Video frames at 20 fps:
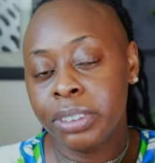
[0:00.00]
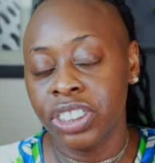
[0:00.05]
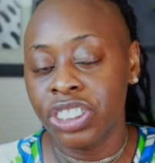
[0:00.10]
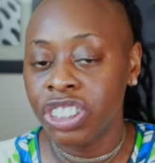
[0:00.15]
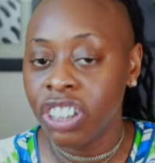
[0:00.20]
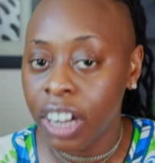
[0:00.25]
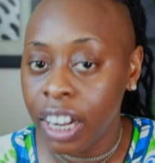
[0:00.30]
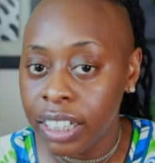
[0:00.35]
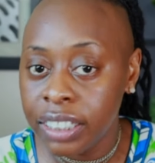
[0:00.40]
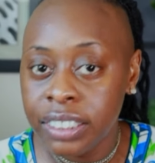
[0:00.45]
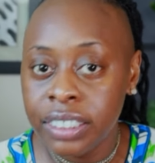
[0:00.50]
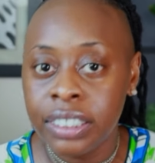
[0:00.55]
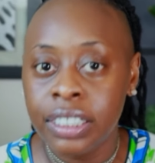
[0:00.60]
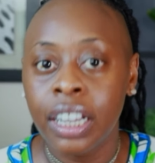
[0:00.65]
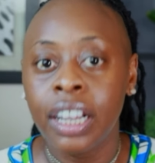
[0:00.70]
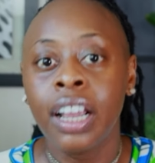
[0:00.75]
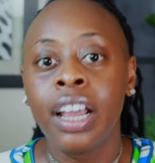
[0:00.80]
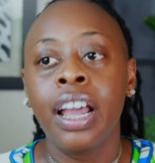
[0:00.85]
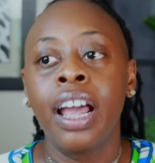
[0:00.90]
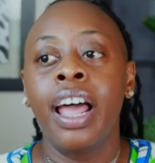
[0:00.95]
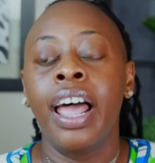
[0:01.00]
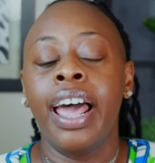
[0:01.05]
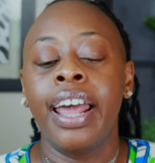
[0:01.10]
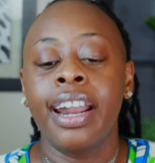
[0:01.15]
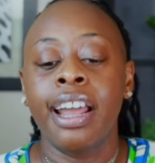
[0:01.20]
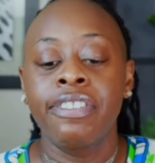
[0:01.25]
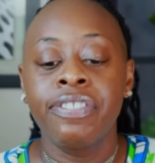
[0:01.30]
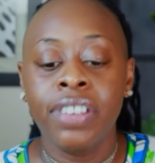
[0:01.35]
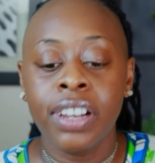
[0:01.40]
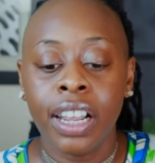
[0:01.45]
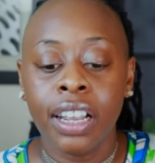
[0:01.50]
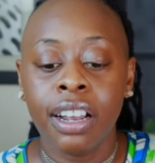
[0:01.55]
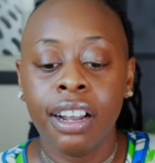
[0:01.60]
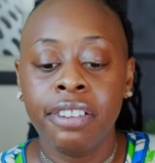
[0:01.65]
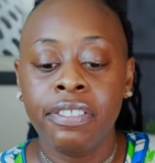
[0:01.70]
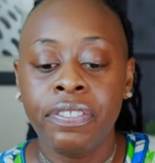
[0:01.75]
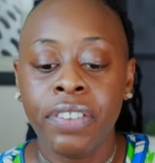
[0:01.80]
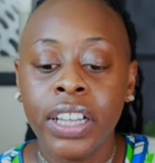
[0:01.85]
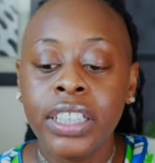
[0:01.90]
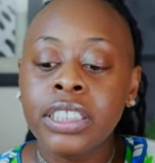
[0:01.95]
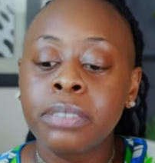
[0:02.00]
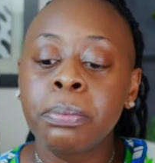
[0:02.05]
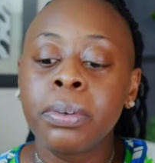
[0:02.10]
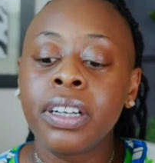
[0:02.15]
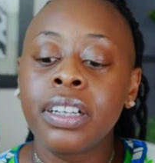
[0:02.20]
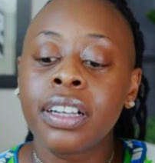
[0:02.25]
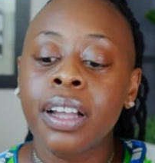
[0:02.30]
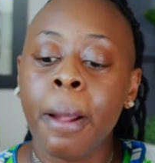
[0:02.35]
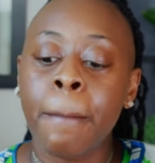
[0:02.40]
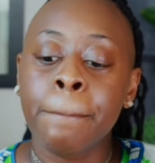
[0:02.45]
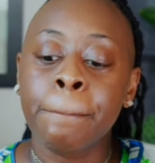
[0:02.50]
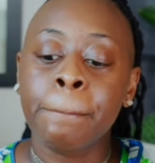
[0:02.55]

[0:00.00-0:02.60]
trust. And I feel like on Facebook,